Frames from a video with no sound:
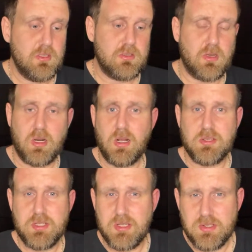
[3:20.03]
I can't
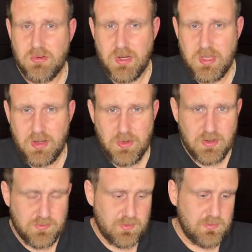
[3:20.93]
see the screen that well
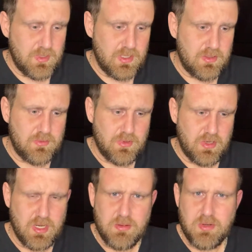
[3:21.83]
from where I
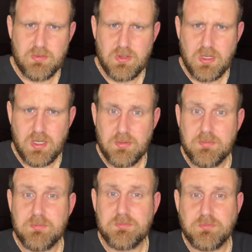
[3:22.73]
am, and I've got a
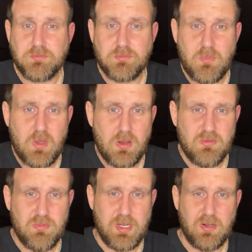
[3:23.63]

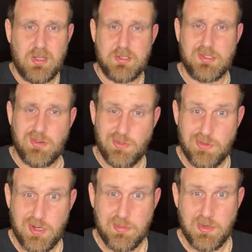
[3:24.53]
ring light just
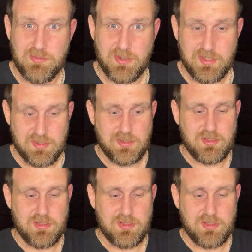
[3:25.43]
right in my face.